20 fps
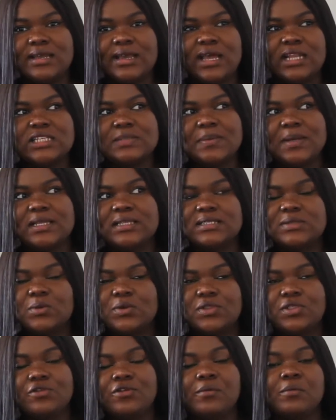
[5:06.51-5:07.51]
I spent
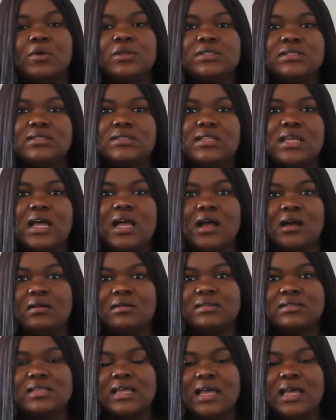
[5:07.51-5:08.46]
3 months in the house,